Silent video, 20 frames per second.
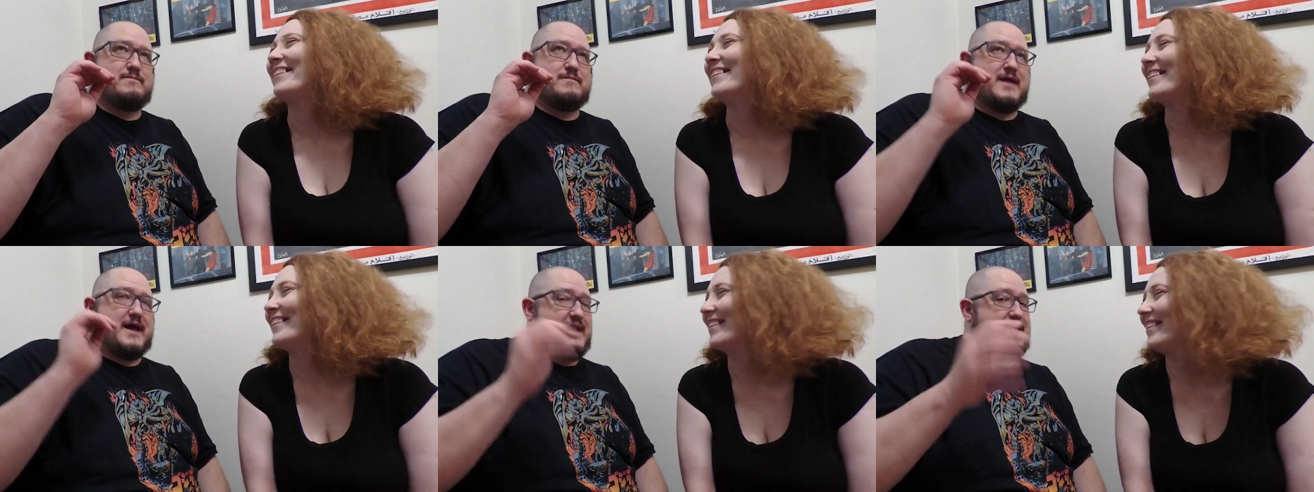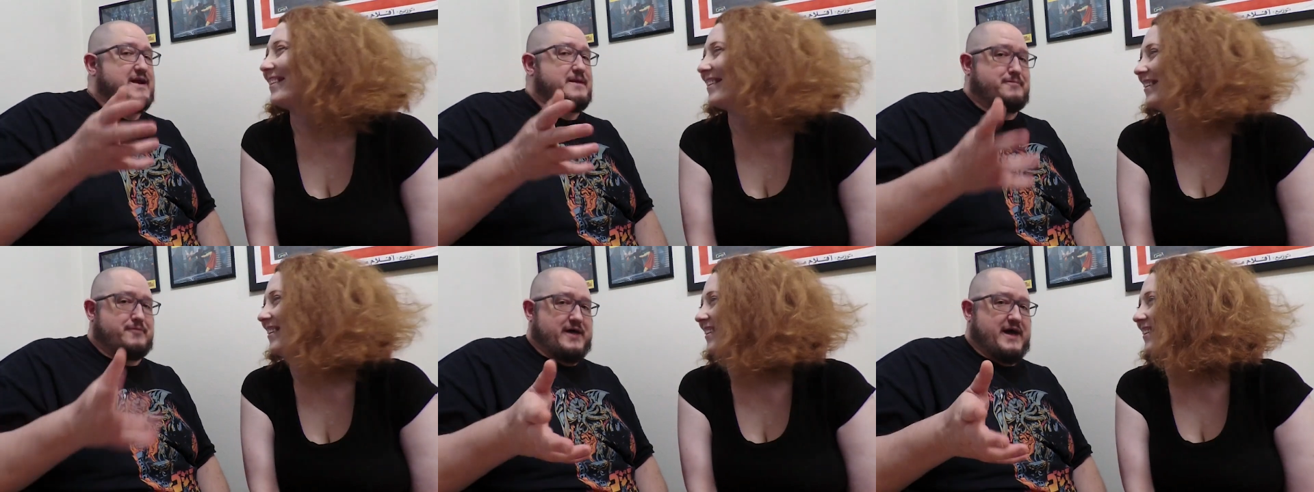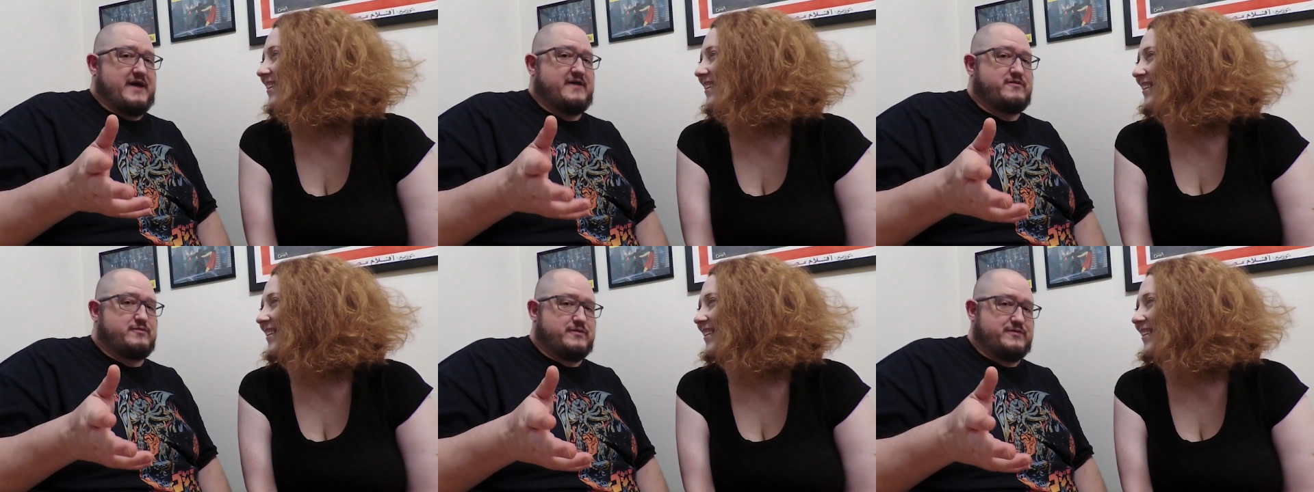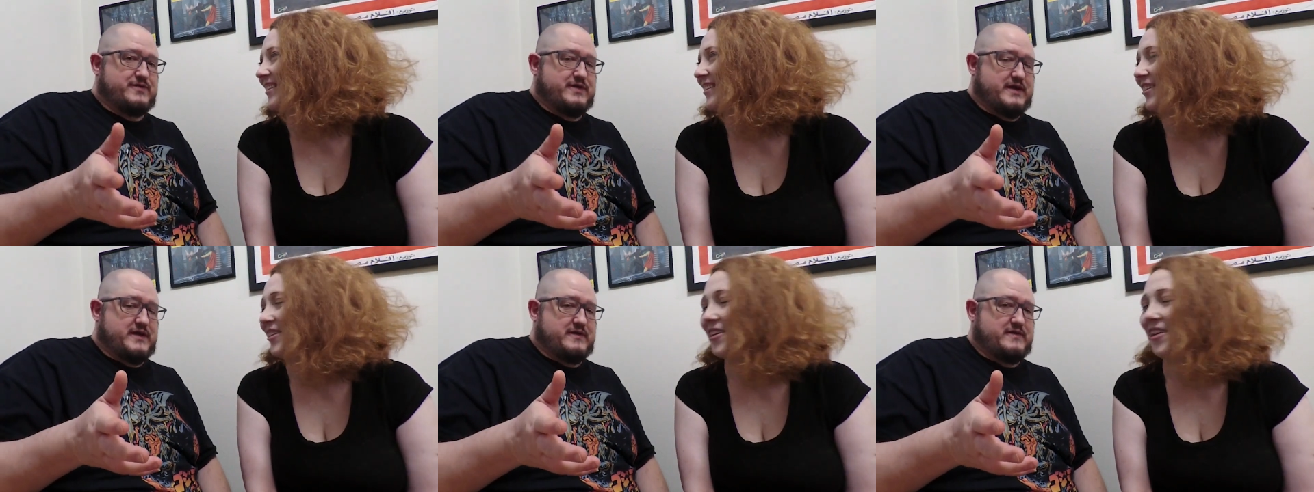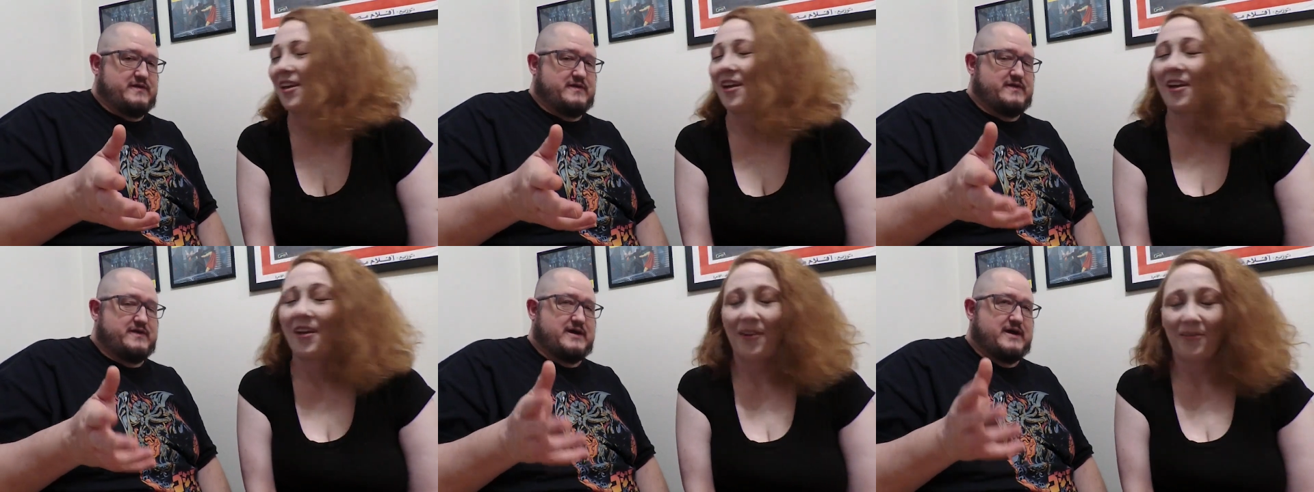Speaker 1: I had a blast with
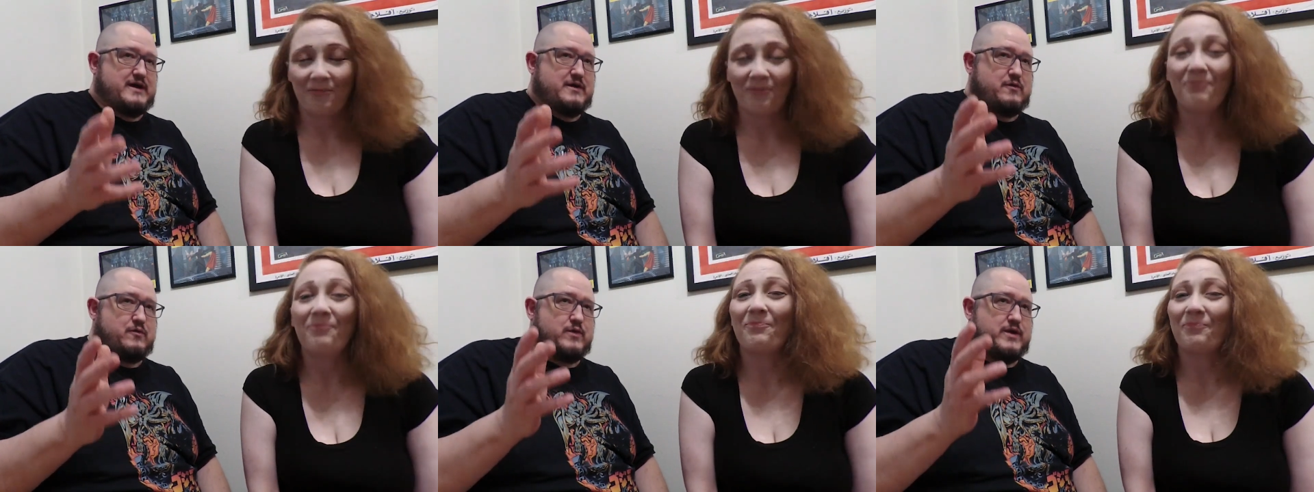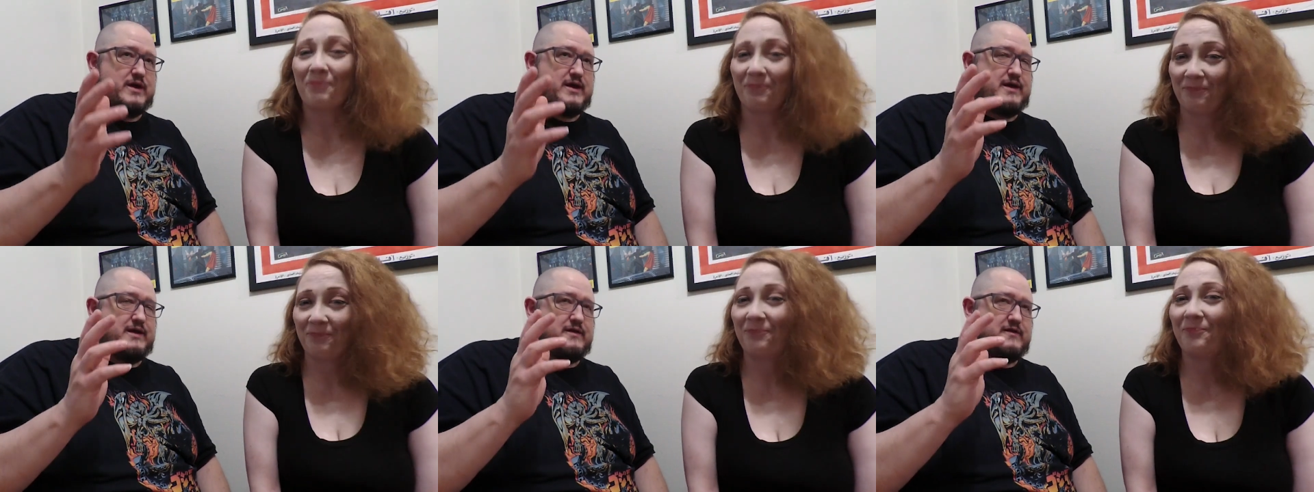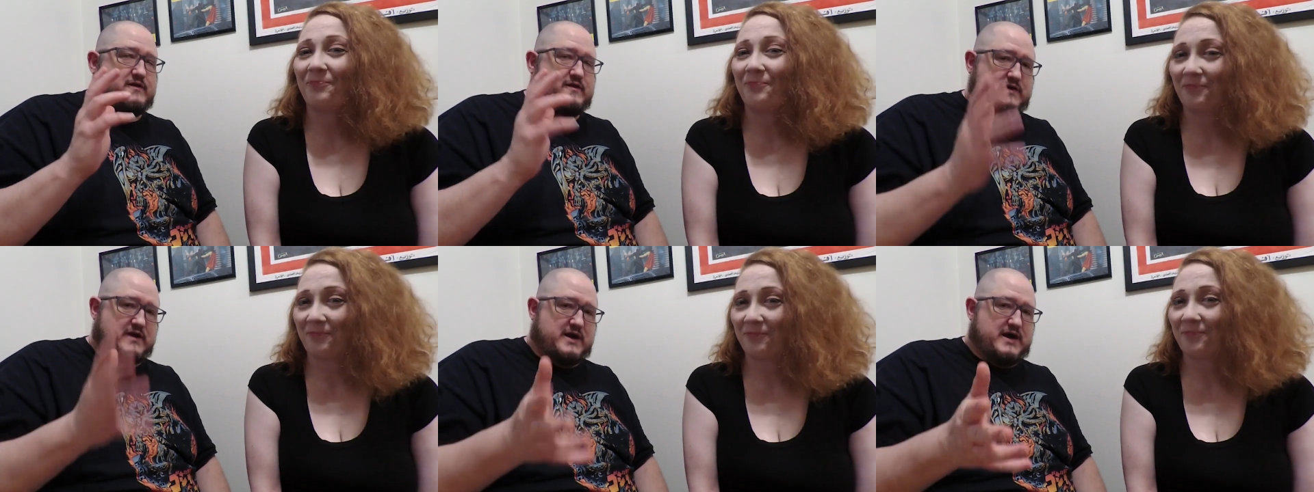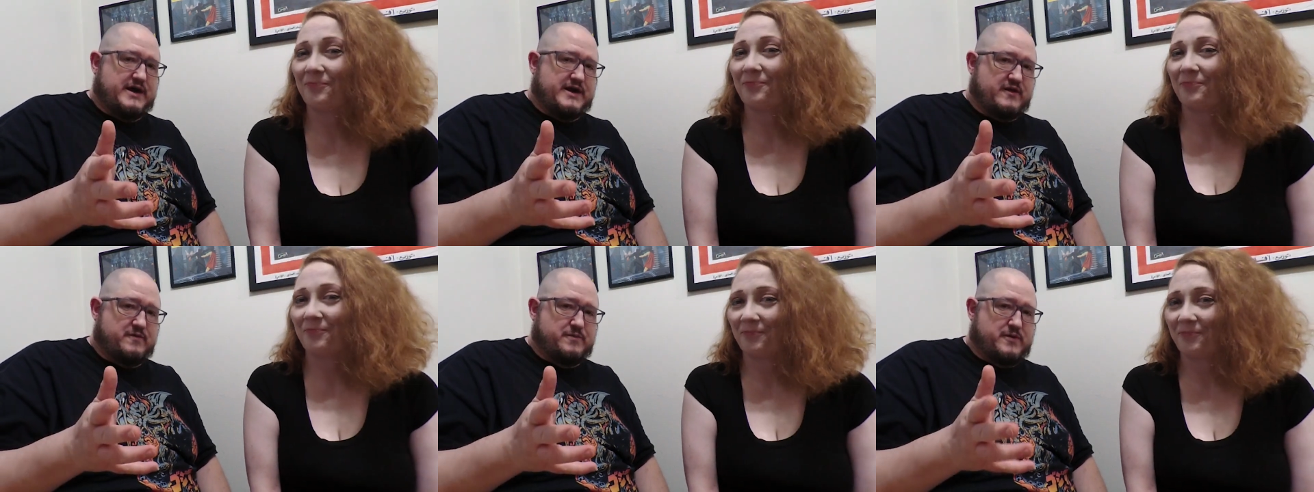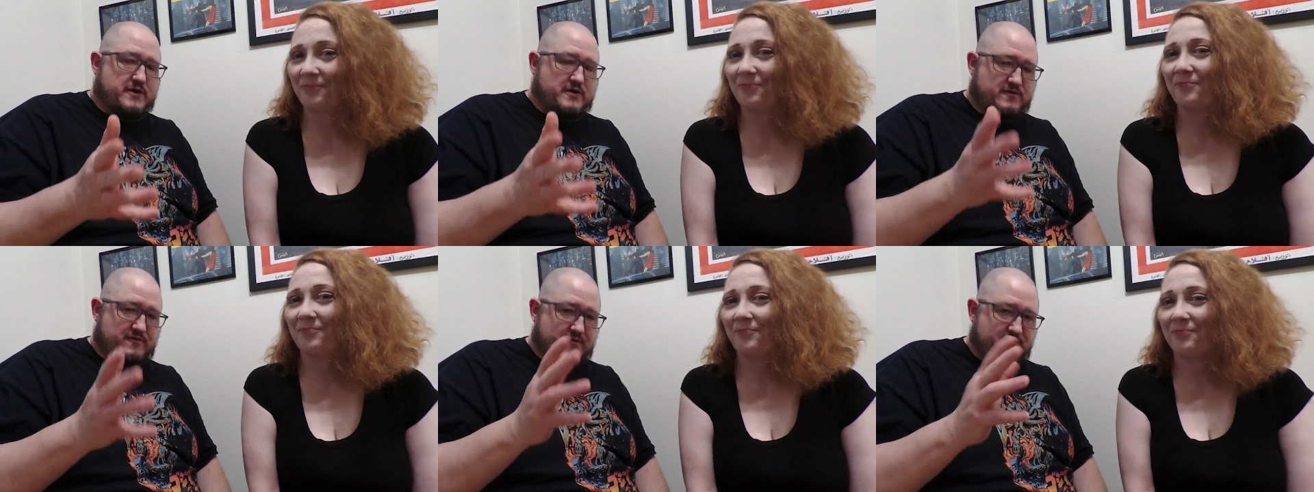this. Uh, we saw it as
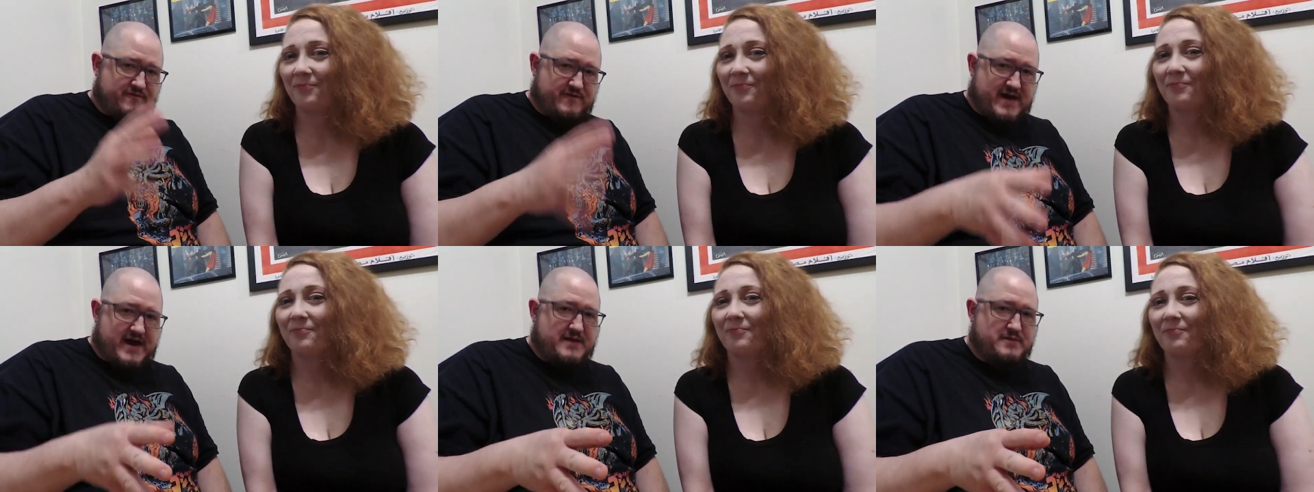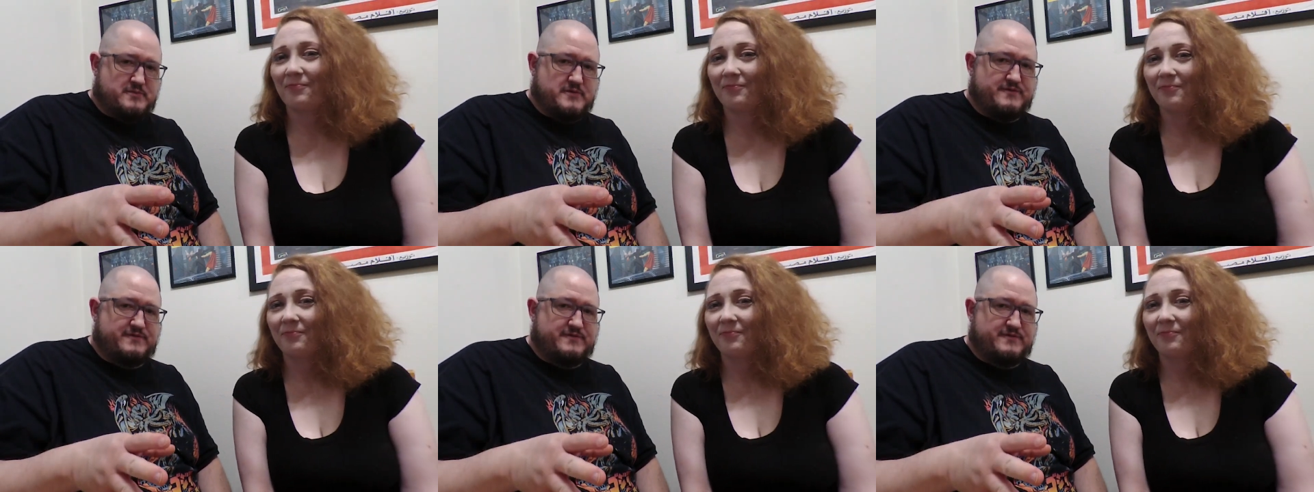part of a Fathom